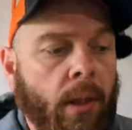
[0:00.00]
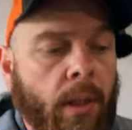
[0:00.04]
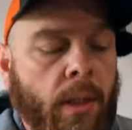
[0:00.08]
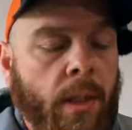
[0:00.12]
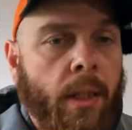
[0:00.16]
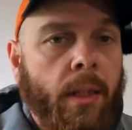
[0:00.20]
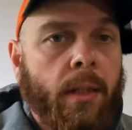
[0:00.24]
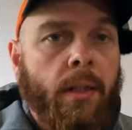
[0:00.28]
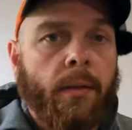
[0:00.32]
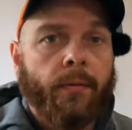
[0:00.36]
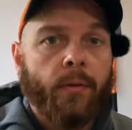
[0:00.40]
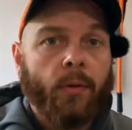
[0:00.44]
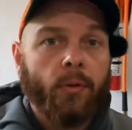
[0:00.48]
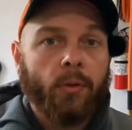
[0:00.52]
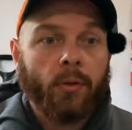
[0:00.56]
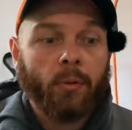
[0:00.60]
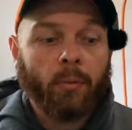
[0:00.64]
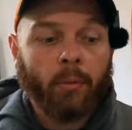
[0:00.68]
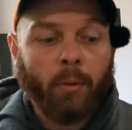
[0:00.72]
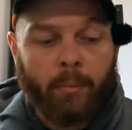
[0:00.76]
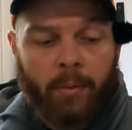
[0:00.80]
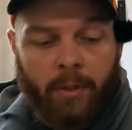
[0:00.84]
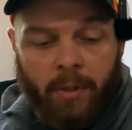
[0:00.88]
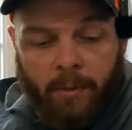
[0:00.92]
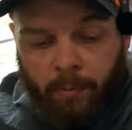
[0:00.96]
in the future
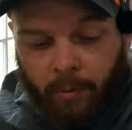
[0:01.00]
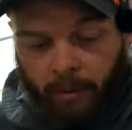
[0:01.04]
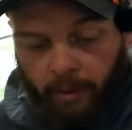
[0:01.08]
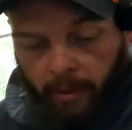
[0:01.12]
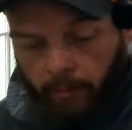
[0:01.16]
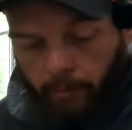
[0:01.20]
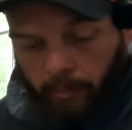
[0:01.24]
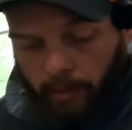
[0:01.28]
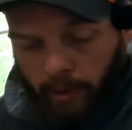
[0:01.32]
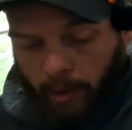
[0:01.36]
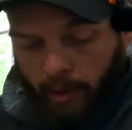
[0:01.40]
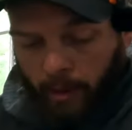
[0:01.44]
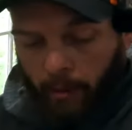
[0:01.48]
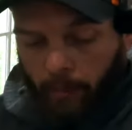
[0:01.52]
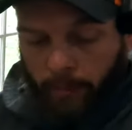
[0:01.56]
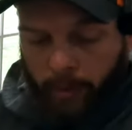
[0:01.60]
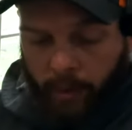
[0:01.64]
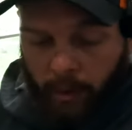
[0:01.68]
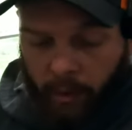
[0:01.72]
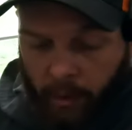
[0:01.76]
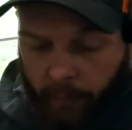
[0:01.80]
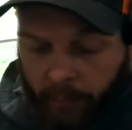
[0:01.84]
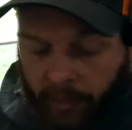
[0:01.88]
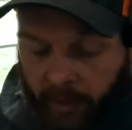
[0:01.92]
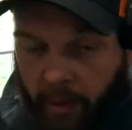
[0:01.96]
we'll be splitting, but I don't
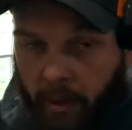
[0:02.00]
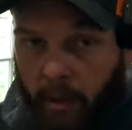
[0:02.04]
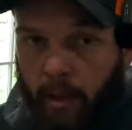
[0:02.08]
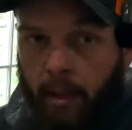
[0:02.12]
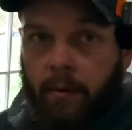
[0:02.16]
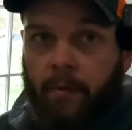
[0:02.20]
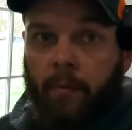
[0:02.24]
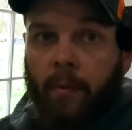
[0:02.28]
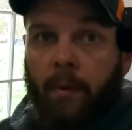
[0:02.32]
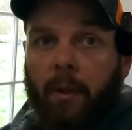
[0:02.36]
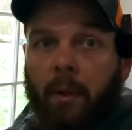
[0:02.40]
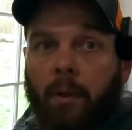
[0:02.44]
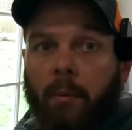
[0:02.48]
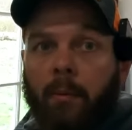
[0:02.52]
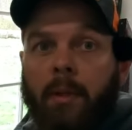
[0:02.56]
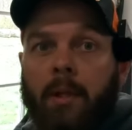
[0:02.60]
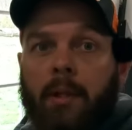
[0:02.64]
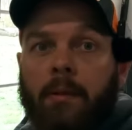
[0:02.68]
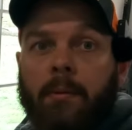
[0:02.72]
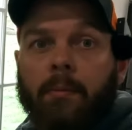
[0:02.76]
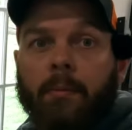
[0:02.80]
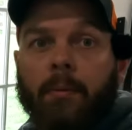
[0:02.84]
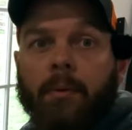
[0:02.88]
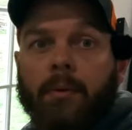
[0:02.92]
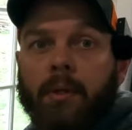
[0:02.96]
think it'll be the next video. We're
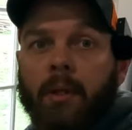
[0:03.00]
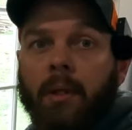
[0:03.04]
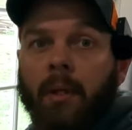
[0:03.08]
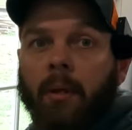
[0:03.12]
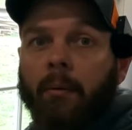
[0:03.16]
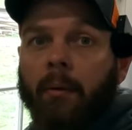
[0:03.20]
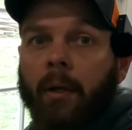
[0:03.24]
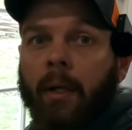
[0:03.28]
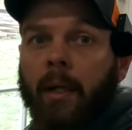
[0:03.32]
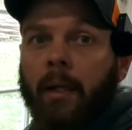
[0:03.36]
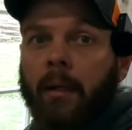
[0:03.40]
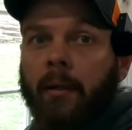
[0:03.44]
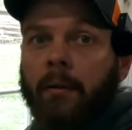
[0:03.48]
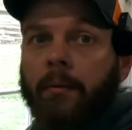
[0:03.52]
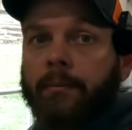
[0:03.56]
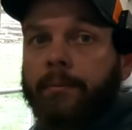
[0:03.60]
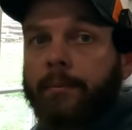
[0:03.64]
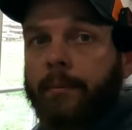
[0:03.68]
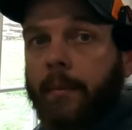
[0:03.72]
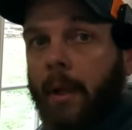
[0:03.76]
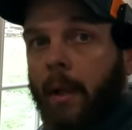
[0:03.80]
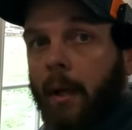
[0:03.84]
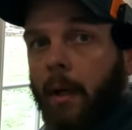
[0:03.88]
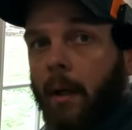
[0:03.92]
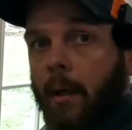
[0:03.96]
supposed to get rain
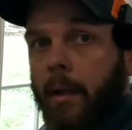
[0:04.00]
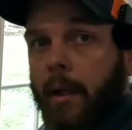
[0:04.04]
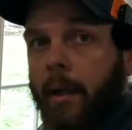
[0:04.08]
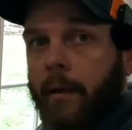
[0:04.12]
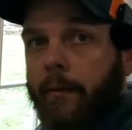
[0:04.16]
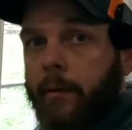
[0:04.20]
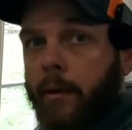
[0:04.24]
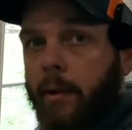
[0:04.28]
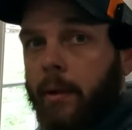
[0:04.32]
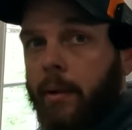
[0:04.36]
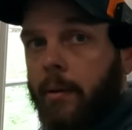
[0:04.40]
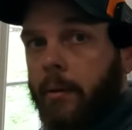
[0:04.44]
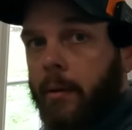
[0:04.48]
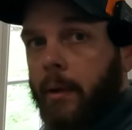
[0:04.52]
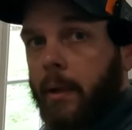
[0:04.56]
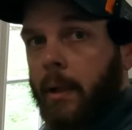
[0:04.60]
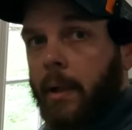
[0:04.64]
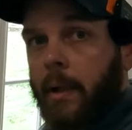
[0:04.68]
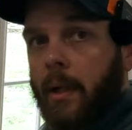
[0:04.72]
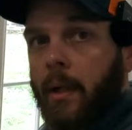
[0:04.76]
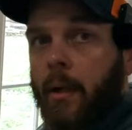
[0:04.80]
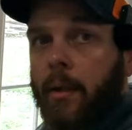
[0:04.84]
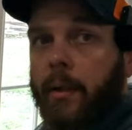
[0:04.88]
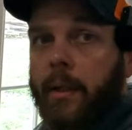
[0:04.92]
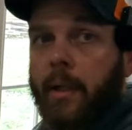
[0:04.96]
all afternoon and
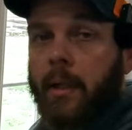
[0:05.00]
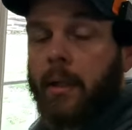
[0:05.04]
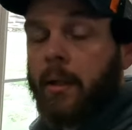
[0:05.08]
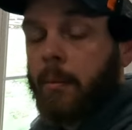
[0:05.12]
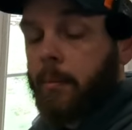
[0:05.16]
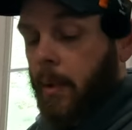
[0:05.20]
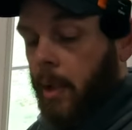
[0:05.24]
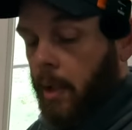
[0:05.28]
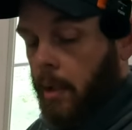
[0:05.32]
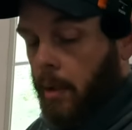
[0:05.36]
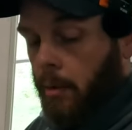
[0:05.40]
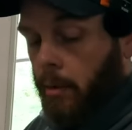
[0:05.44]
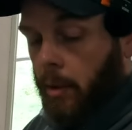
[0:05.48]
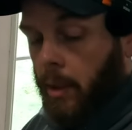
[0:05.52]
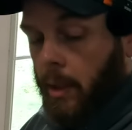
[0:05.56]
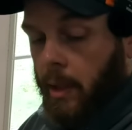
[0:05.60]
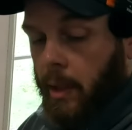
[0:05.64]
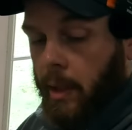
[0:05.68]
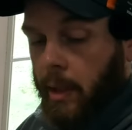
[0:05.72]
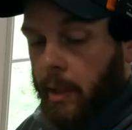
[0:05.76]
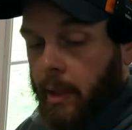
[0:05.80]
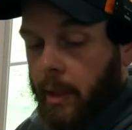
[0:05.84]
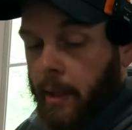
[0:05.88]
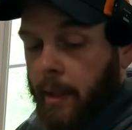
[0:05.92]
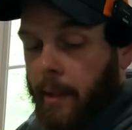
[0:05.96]
then all day tomorrow,
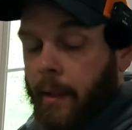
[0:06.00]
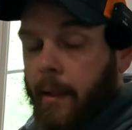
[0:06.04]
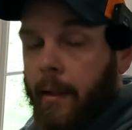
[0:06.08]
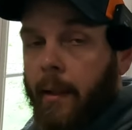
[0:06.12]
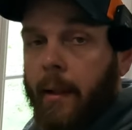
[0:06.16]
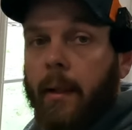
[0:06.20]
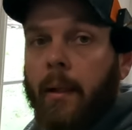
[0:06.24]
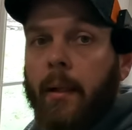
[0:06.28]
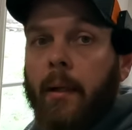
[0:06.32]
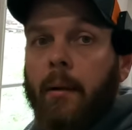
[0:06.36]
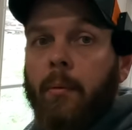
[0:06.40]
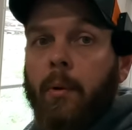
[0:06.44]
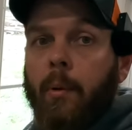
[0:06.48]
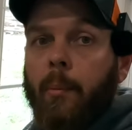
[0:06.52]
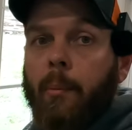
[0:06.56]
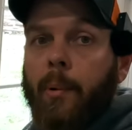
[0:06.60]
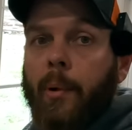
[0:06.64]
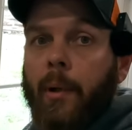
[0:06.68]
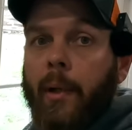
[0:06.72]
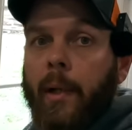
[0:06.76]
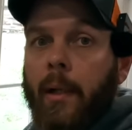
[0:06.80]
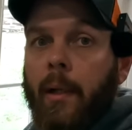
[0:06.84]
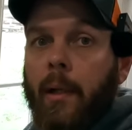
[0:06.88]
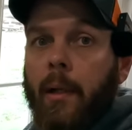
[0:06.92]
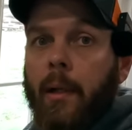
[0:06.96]
and we're
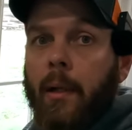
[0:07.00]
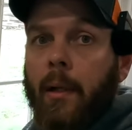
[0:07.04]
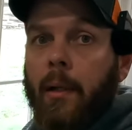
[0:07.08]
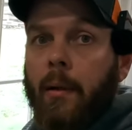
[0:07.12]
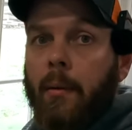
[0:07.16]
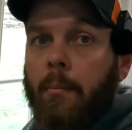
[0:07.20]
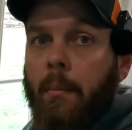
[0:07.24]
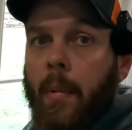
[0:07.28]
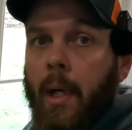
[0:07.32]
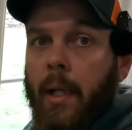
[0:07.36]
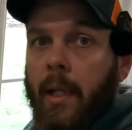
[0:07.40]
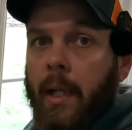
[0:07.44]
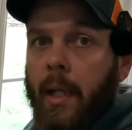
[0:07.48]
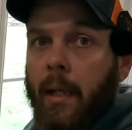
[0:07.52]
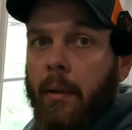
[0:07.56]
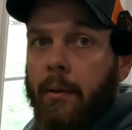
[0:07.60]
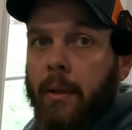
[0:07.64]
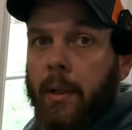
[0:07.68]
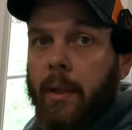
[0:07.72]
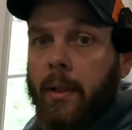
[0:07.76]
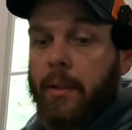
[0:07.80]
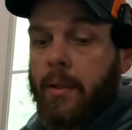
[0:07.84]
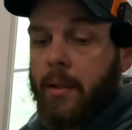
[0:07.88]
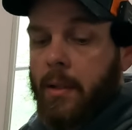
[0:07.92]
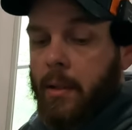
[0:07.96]
pretty muddy out
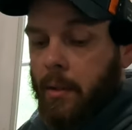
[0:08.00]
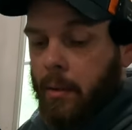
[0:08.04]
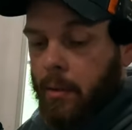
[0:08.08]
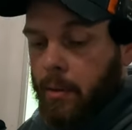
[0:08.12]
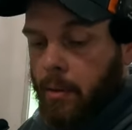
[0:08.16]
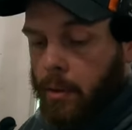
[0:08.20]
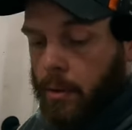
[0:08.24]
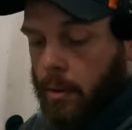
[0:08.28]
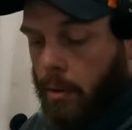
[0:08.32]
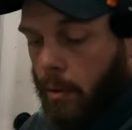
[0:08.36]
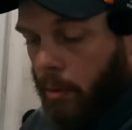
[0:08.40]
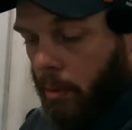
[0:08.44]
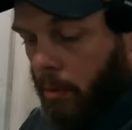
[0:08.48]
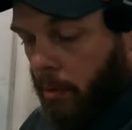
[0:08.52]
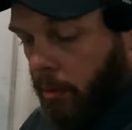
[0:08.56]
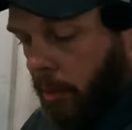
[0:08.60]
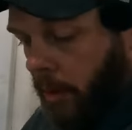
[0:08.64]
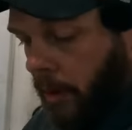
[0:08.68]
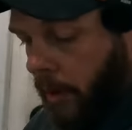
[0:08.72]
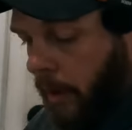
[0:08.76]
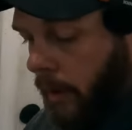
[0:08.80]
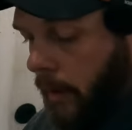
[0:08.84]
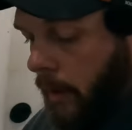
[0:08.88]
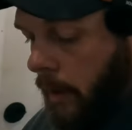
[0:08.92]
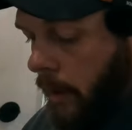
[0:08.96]
there still, so
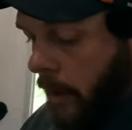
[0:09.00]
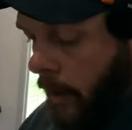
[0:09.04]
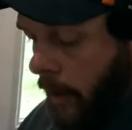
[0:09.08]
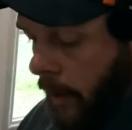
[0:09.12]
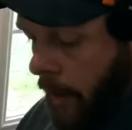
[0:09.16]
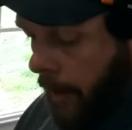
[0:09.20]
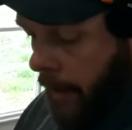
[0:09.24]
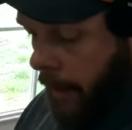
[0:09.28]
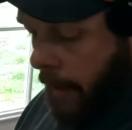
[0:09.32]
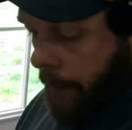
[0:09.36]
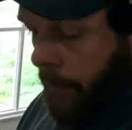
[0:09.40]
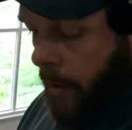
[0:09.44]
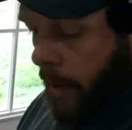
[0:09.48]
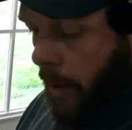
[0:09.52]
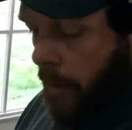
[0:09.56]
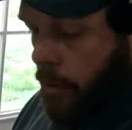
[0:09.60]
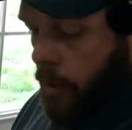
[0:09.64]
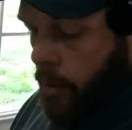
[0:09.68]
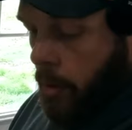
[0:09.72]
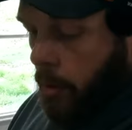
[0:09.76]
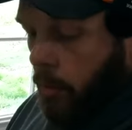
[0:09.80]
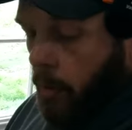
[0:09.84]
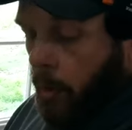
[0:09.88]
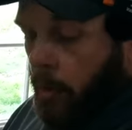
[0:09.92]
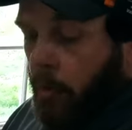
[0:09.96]
uh, not
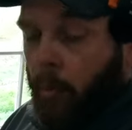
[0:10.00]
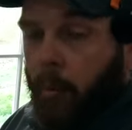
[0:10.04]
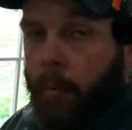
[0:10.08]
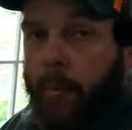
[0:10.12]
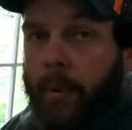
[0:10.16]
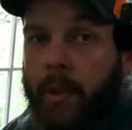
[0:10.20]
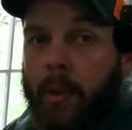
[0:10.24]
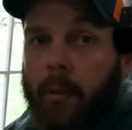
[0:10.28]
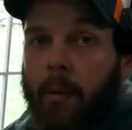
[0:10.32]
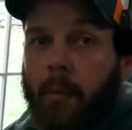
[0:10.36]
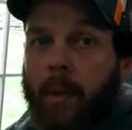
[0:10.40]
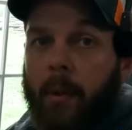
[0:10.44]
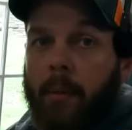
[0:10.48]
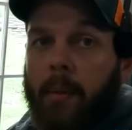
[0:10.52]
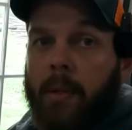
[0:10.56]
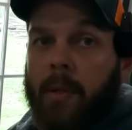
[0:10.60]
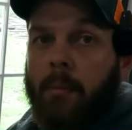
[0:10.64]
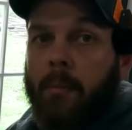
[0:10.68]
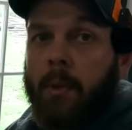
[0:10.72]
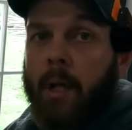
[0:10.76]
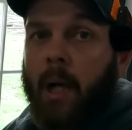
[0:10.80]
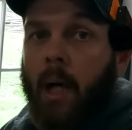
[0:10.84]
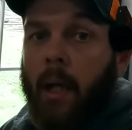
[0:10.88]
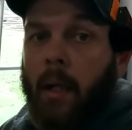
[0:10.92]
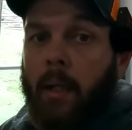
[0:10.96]
sure what we'll be doing. Maybe some
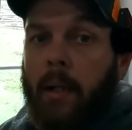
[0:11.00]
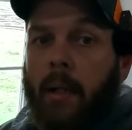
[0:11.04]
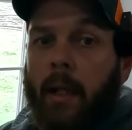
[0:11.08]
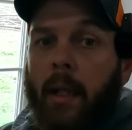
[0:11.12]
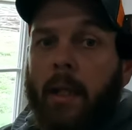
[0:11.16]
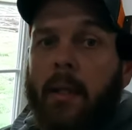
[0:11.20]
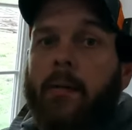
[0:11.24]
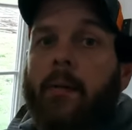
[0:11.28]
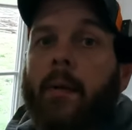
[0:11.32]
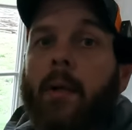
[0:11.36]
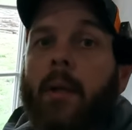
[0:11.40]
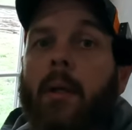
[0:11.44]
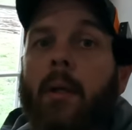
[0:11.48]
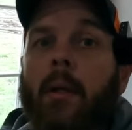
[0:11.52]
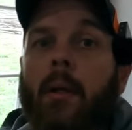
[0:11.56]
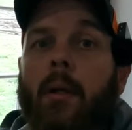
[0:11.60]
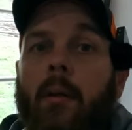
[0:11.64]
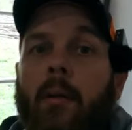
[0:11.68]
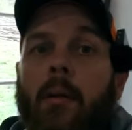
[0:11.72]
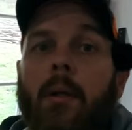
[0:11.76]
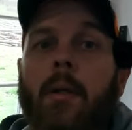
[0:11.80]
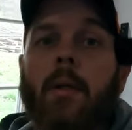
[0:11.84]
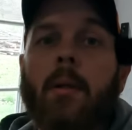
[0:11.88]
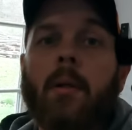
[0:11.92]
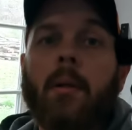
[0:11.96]
cutting next
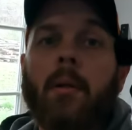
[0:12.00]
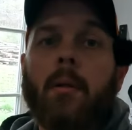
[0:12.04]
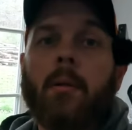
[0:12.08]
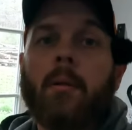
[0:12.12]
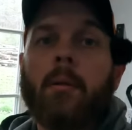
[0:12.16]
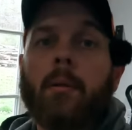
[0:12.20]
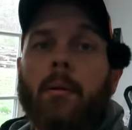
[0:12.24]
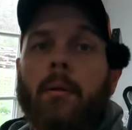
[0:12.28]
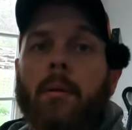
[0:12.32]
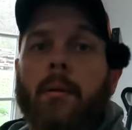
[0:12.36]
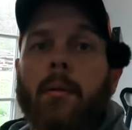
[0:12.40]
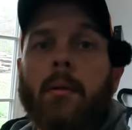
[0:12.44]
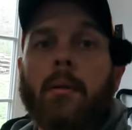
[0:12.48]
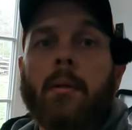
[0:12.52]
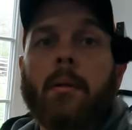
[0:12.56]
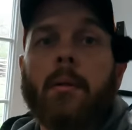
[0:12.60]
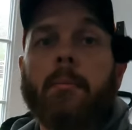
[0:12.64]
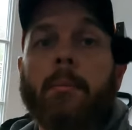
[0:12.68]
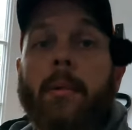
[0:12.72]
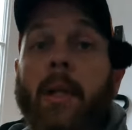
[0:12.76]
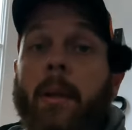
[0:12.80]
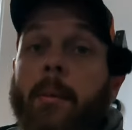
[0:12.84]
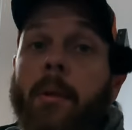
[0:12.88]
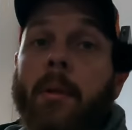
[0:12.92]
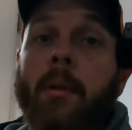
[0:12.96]
video, or
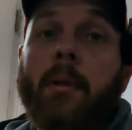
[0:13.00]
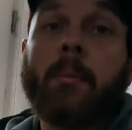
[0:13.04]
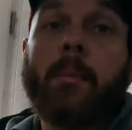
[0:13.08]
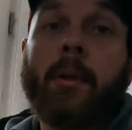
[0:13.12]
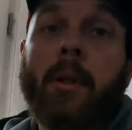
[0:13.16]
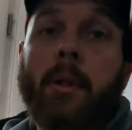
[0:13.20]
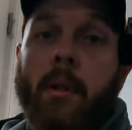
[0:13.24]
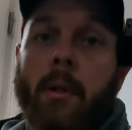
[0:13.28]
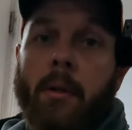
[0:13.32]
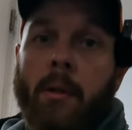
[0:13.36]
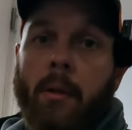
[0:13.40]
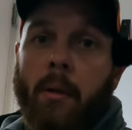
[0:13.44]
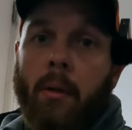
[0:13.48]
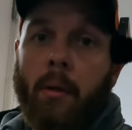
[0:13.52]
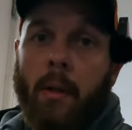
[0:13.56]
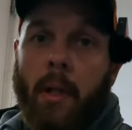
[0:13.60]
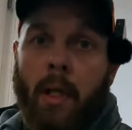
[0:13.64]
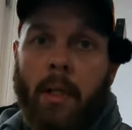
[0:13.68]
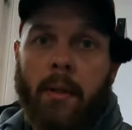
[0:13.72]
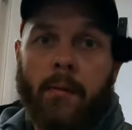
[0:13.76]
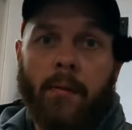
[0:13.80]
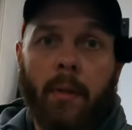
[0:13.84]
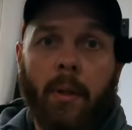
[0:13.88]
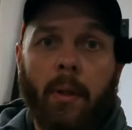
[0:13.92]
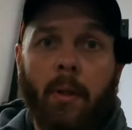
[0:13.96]
maybe it'll be another
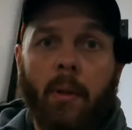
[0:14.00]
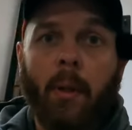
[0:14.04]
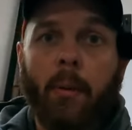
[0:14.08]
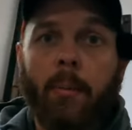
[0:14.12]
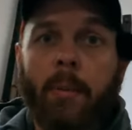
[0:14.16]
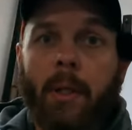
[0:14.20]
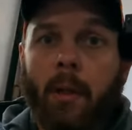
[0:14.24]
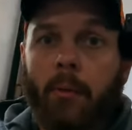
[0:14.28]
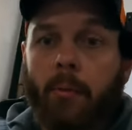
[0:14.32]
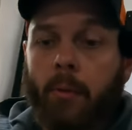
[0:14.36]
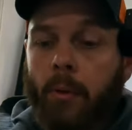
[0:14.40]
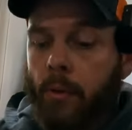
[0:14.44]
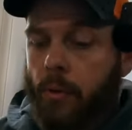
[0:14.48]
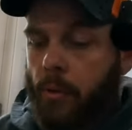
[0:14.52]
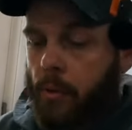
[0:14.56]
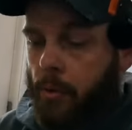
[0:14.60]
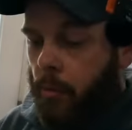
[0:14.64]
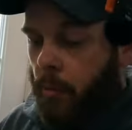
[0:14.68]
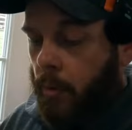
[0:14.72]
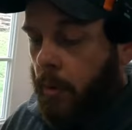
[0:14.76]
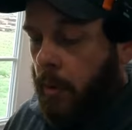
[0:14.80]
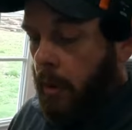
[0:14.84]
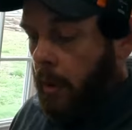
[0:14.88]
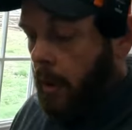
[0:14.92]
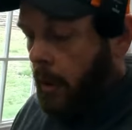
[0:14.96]
garage video. I'm not real
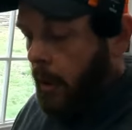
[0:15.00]
sure,